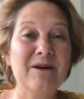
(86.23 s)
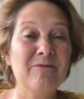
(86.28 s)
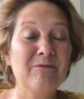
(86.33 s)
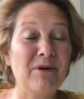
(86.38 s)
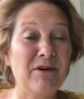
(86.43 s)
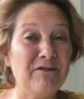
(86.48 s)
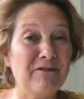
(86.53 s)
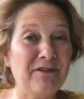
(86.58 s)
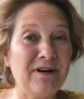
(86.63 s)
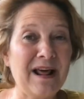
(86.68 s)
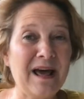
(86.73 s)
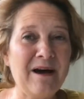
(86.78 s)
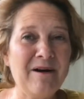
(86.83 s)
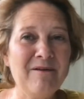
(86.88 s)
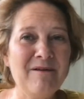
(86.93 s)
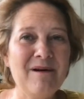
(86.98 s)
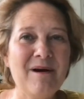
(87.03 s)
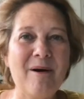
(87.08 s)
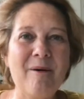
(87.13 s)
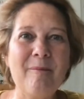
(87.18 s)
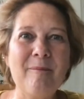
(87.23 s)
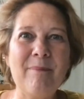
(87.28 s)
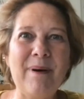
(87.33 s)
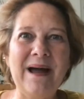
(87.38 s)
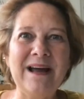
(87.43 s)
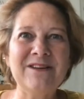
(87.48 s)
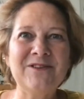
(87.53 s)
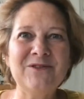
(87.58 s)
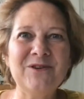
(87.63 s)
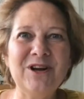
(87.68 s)
But for now,
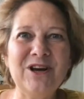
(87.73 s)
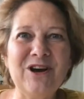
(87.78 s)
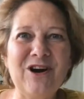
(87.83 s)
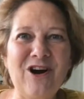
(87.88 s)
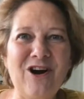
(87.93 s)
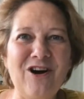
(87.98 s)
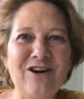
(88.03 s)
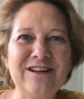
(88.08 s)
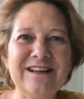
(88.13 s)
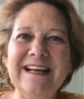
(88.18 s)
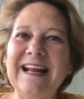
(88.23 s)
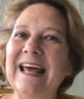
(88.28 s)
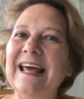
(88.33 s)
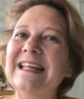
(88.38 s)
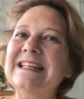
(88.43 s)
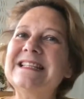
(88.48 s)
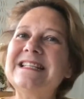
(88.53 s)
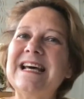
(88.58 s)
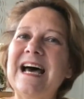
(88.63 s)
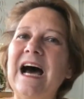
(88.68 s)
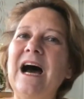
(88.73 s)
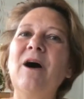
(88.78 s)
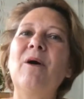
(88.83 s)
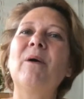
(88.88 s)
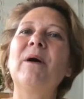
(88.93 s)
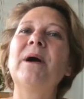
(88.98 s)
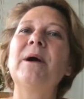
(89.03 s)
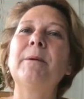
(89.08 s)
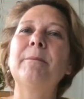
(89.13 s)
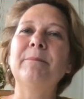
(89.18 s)
back to the garden and
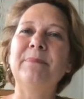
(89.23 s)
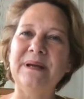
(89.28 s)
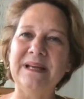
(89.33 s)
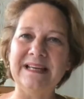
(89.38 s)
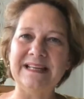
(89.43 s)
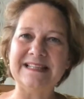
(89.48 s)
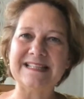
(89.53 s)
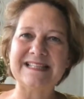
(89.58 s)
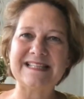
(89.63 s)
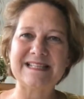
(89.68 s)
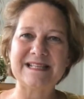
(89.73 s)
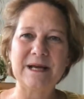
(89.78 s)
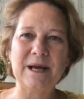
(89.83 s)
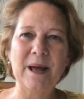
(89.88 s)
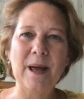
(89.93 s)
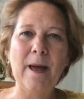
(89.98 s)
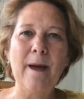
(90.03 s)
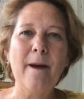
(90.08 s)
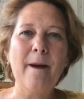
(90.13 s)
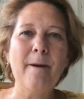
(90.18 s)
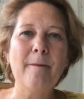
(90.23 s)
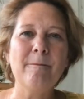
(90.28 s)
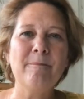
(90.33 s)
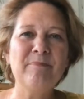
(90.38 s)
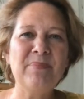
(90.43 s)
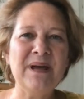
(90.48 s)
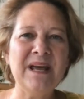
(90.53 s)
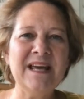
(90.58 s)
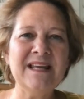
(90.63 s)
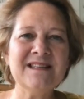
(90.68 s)
our beans.
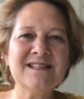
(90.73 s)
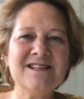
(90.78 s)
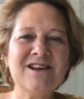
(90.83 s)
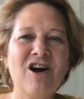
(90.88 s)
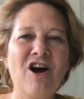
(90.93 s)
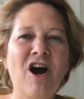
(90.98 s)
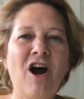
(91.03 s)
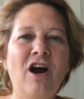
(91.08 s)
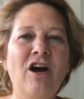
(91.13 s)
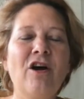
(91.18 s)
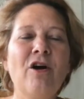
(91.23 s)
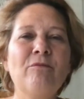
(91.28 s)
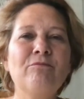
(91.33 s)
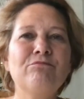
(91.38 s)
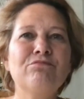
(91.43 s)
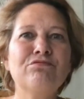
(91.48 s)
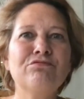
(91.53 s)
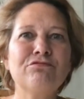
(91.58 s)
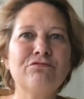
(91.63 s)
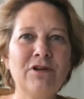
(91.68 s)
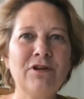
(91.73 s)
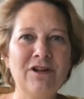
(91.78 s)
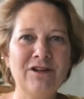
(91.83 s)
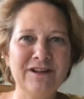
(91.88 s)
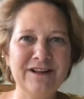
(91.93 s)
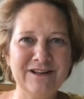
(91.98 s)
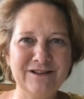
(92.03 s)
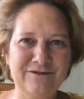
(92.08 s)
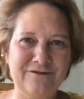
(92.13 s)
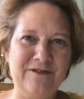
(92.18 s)
Beans are a
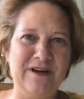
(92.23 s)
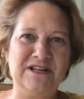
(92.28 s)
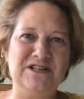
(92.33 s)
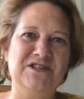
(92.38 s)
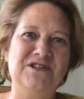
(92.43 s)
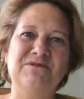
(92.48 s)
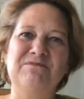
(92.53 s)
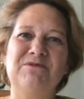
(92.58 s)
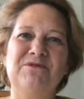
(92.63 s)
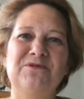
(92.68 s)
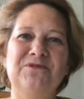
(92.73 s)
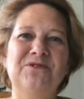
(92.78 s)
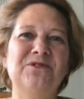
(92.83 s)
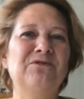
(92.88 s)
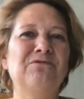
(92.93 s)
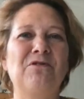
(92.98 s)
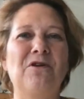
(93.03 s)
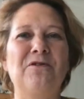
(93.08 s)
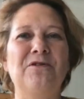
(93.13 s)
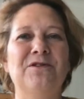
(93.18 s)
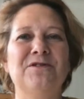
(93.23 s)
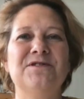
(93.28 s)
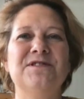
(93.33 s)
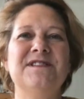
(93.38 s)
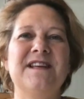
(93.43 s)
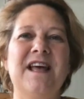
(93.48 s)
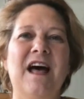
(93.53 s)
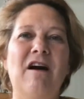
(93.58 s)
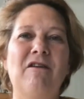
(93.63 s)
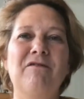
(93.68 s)
brilliant vegetable to grow
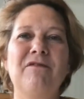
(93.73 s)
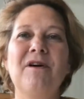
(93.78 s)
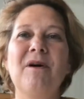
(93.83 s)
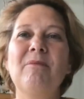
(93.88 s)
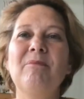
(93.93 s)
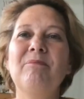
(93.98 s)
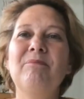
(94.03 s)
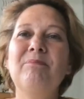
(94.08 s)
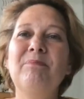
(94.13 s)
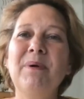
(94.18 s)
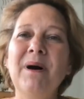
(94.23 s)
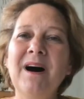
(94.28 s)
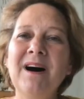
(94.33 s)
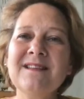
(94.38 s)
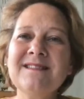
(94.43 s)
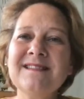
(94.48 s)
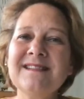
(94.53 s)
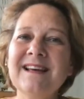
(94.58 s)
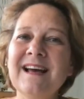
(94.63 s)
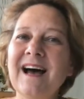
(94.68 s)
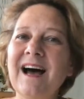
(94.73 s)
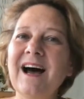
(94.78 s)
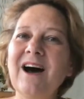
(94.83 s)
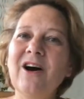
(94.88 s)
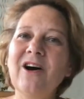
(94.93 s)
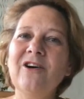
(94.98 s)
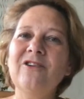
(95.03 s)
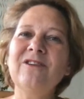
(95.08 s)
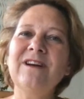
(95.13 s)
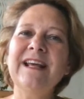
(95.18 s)
yourself, but
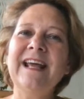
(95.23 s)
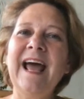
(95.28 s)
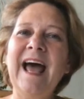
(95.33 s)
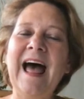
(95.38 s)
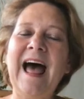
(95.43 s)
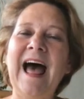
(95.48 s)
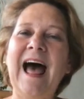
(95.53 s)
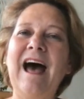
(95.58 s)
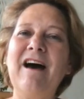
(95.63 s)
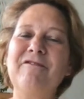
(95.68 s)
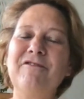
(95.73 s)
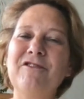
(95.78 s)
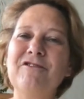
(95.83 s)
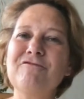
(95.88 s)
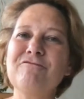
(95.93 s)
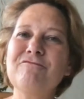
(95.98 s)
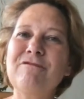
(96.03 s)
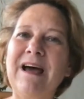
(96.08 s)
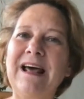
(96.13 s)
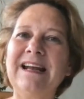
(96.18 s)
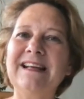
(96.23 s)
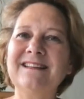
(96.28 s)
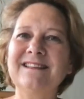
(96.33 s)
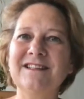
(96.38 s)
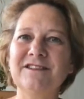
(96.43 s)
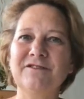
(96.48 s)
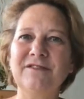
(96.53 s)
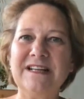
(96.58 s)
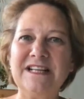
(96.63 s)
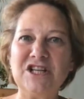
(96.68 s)
only have a
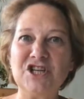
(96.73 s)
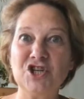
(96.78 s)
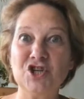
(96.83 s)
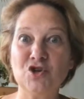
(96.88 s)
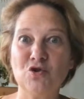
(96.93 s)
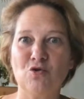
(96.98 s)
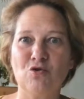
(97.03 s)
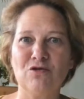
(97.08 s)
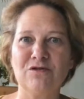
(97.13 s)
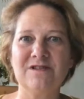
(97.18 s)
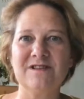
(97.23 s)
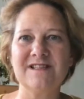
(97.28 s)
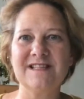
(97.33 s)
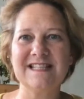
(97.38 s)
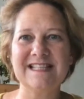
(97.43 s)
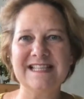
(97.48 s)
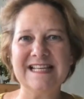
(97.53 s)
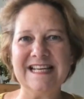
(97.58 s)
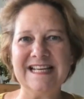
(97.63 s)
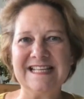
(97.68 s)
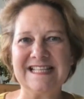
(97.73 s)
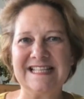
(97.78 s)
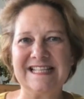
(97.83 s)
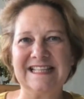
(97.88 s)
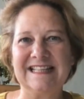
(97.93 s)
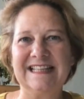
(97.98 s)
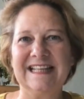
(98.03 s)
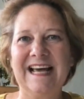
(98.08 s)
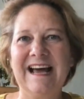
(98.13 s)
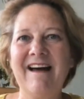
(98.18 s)
relatively short
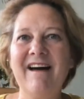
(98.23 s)
season.